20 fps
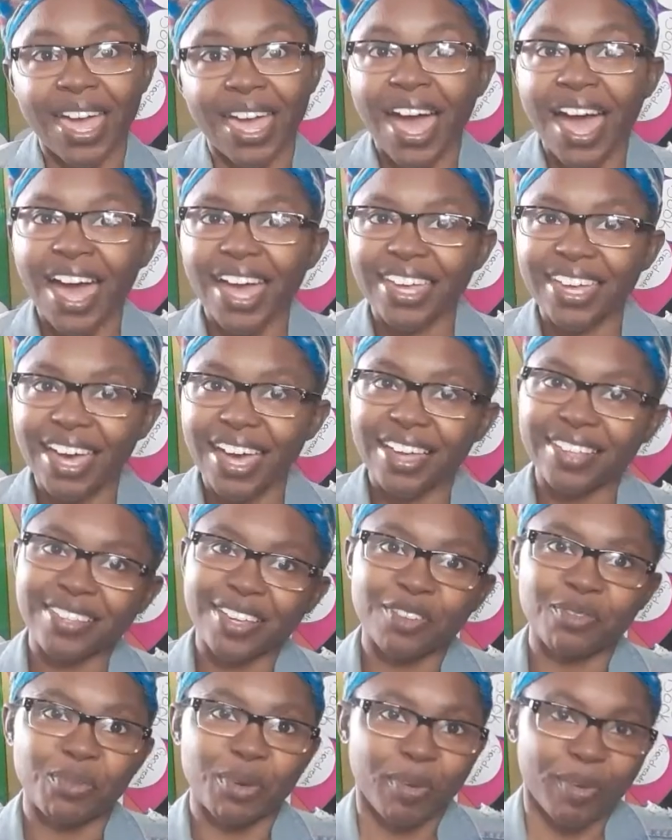Hi guys,
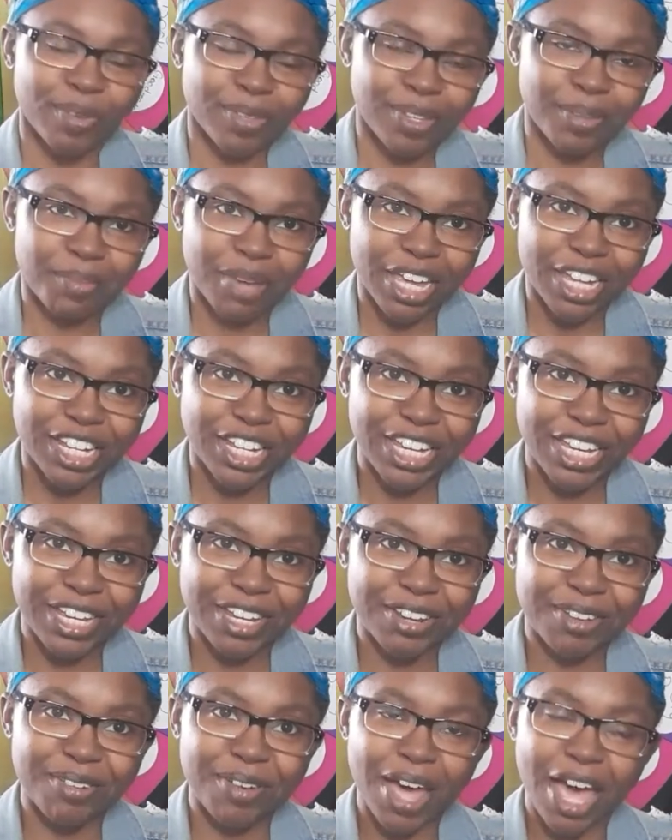and welcome to my
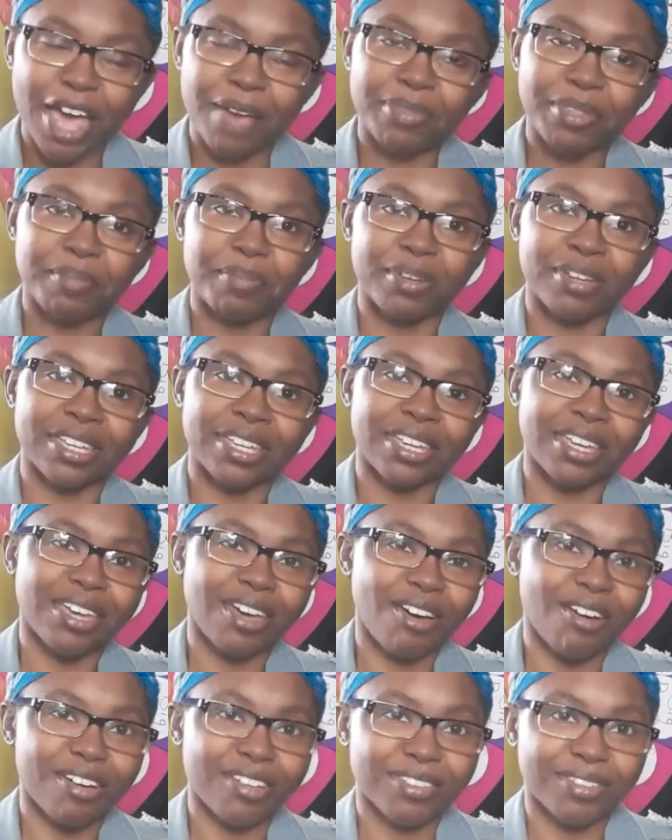channel. I'm the Book
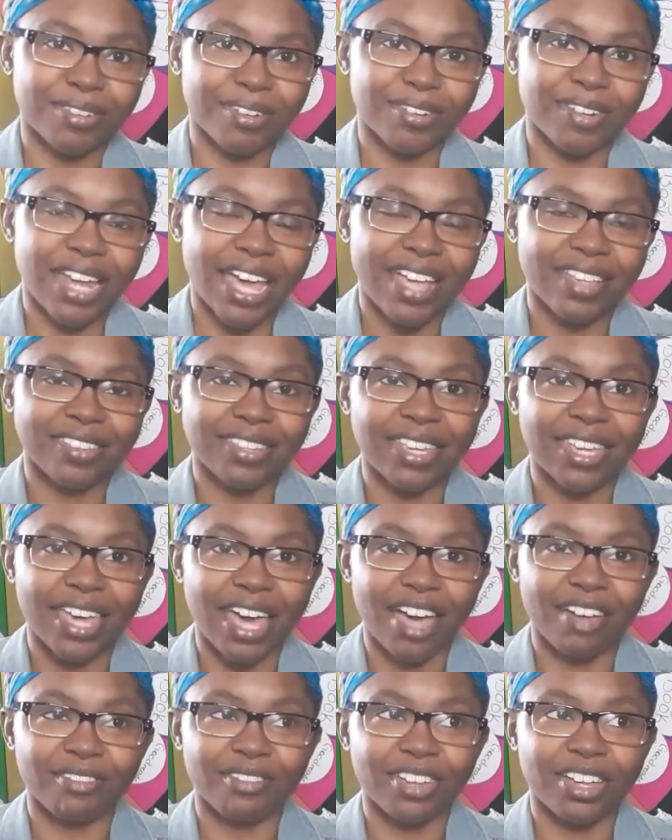Geek, also known as
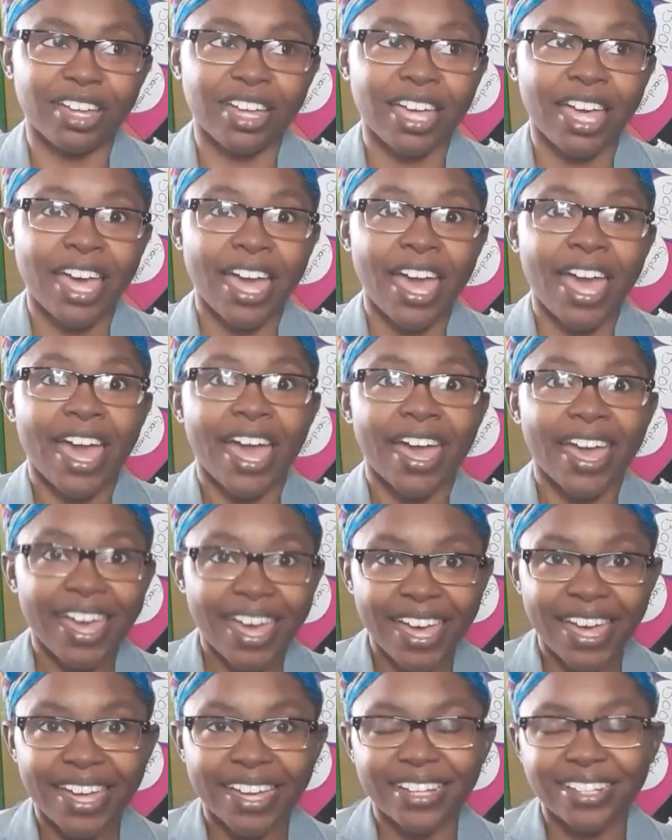Kiava.
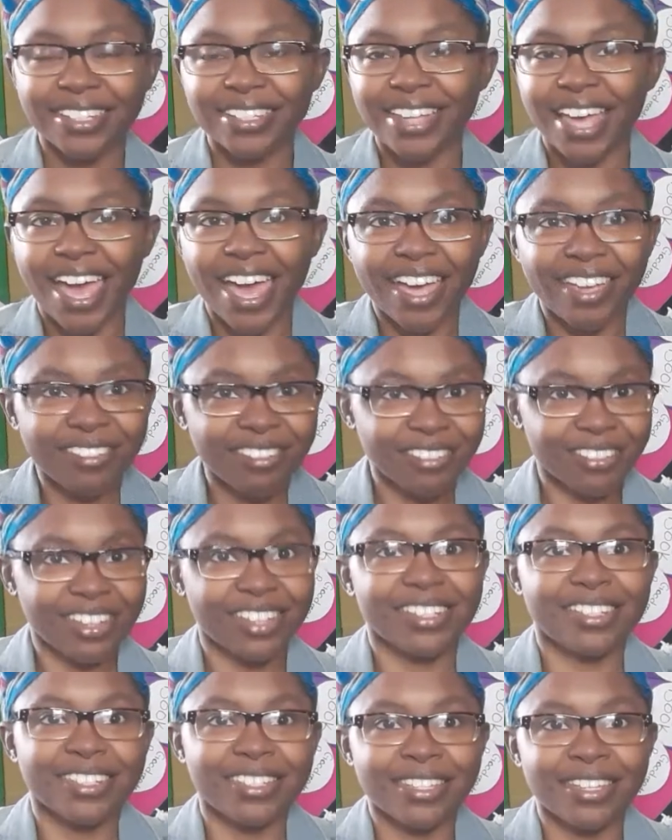And as you
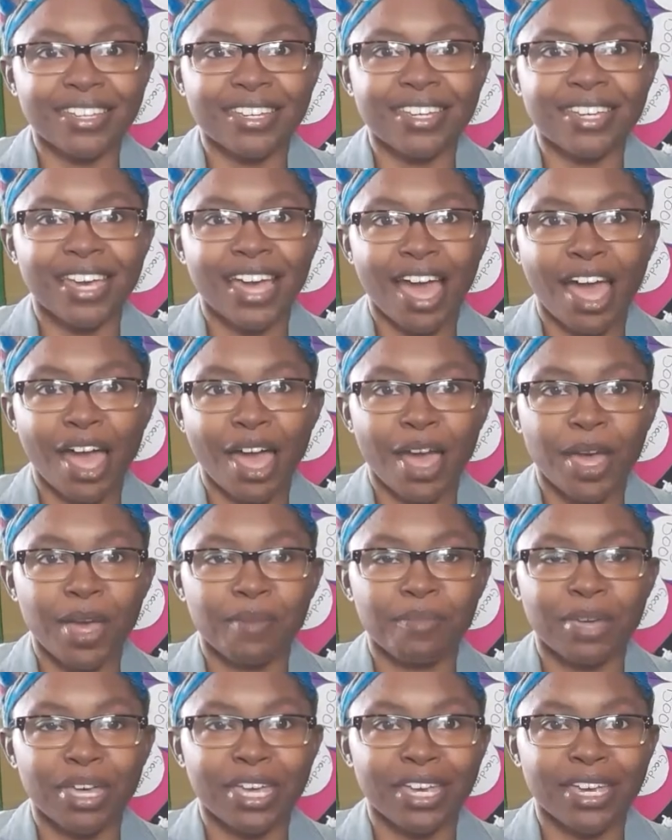can see,
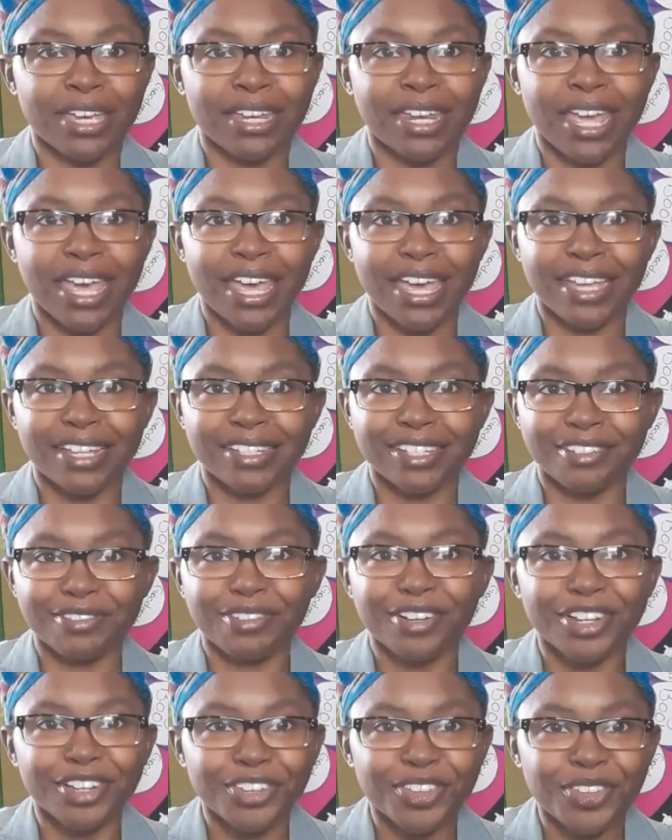I'm in a
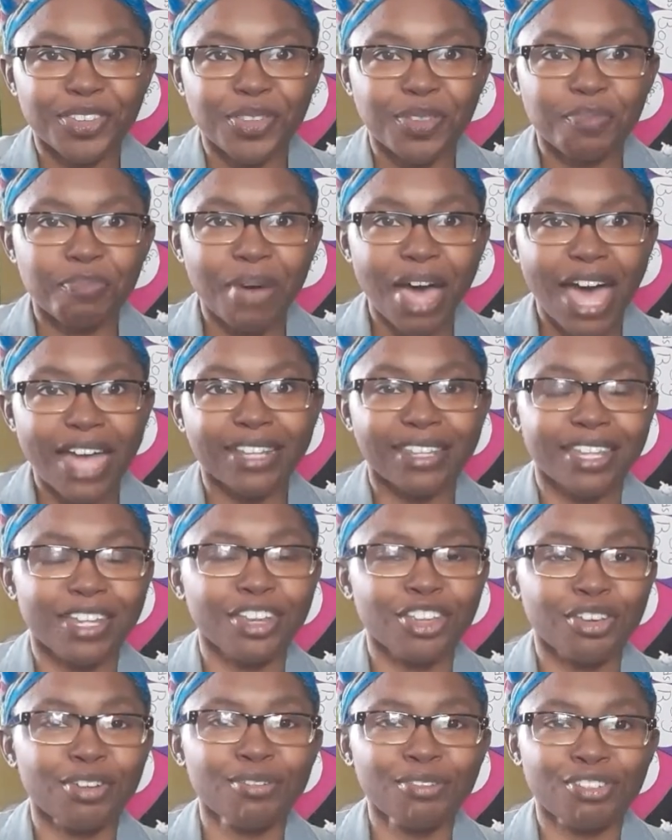different spot
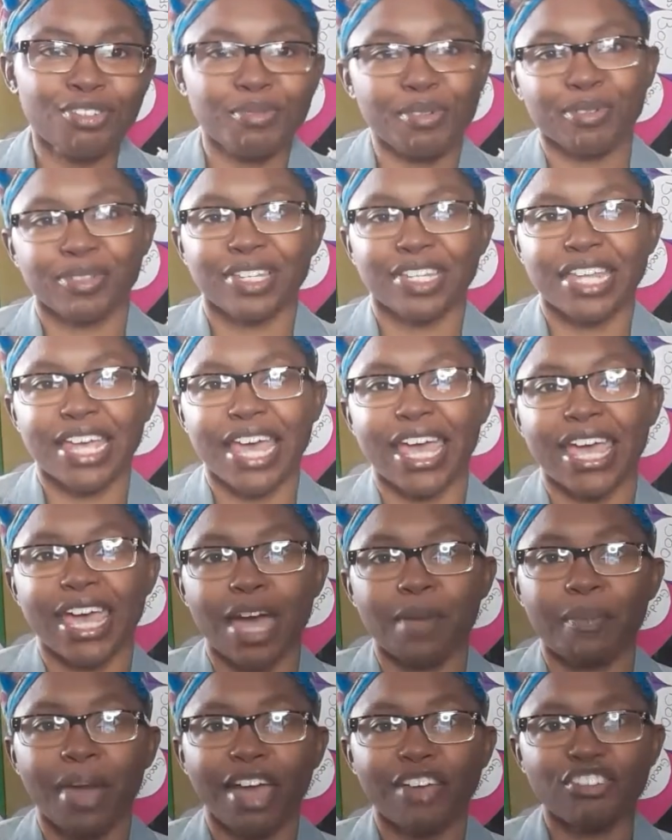than usual today.
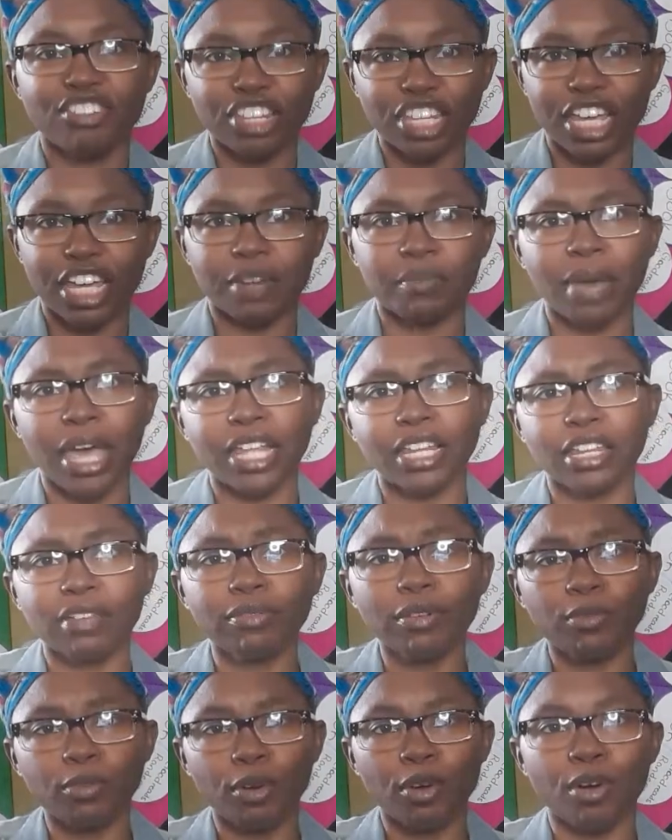I'm actually in my
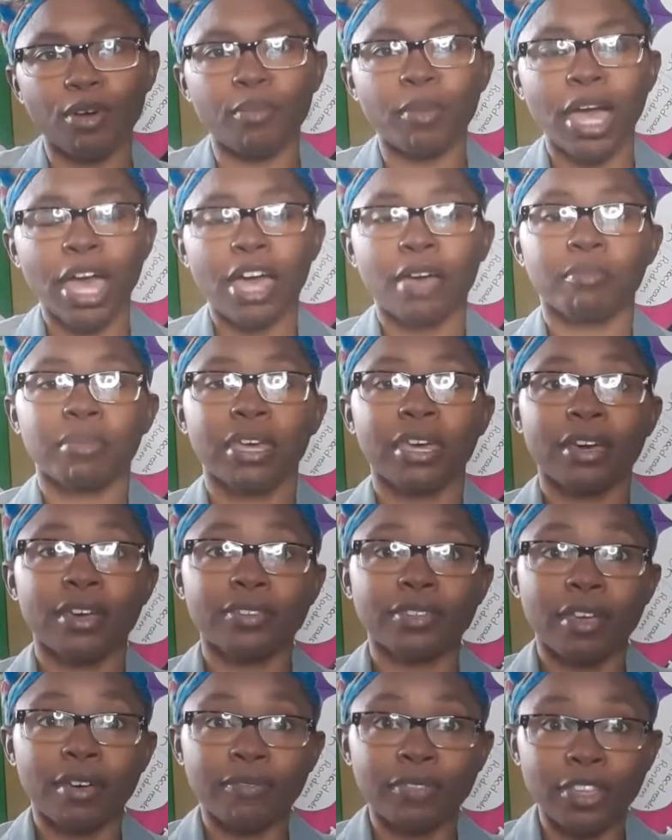living room
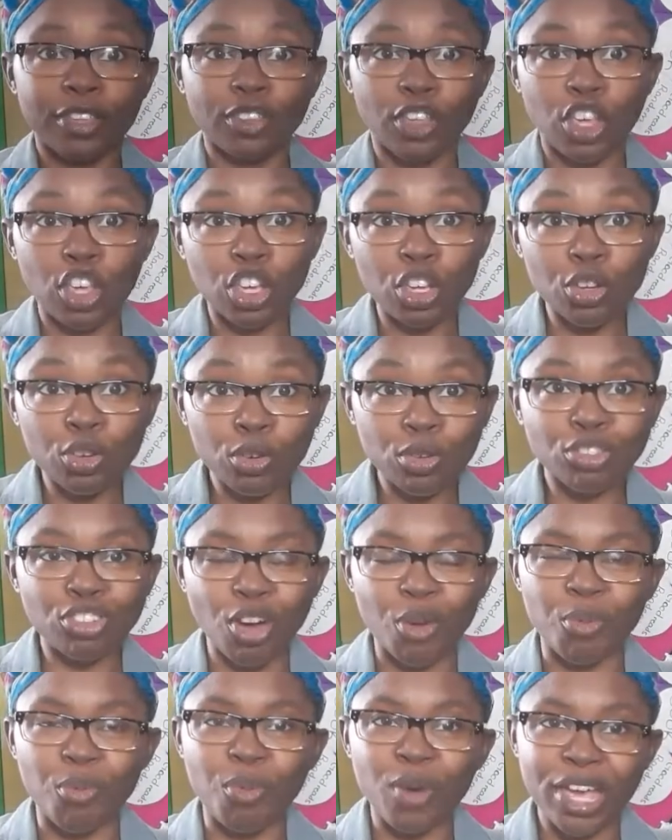because of this huge
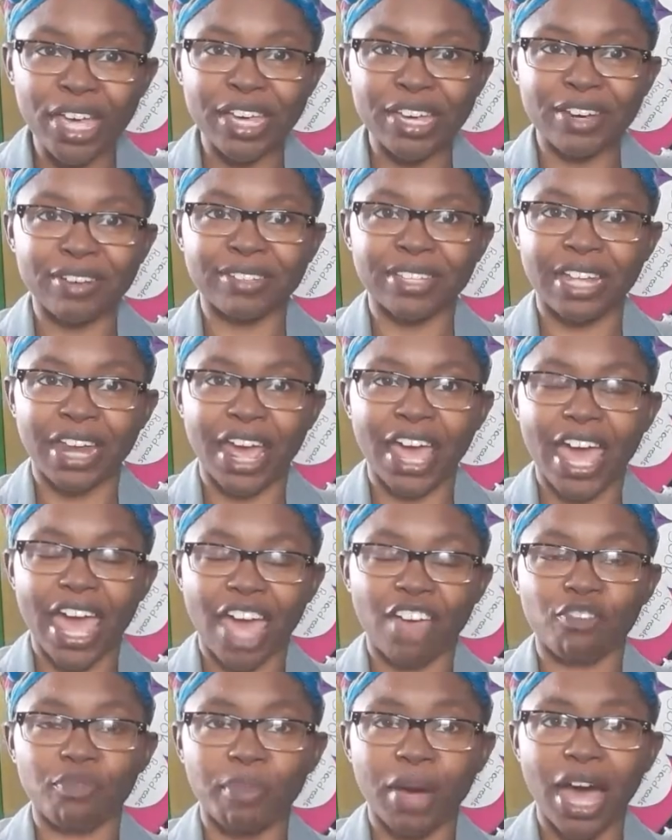wheel that I
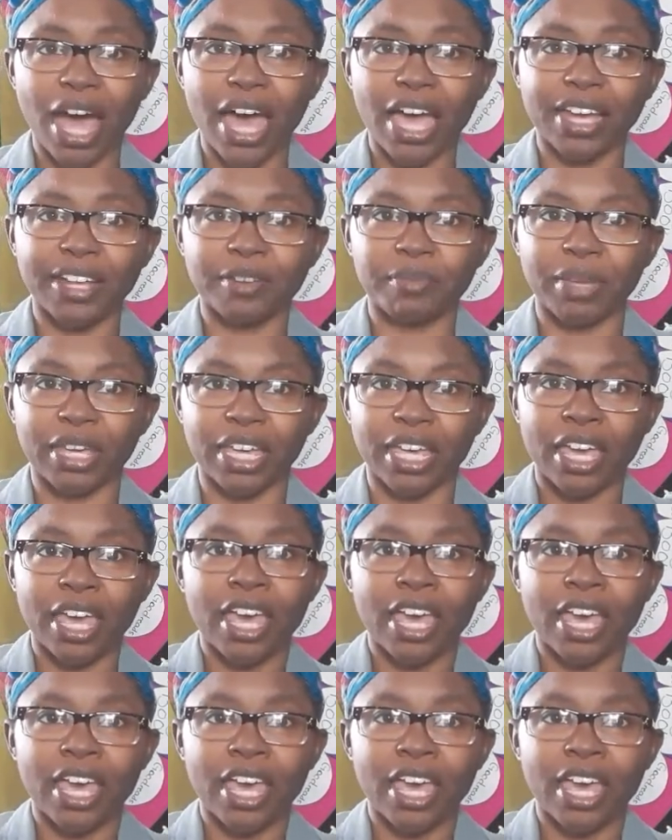have behind me.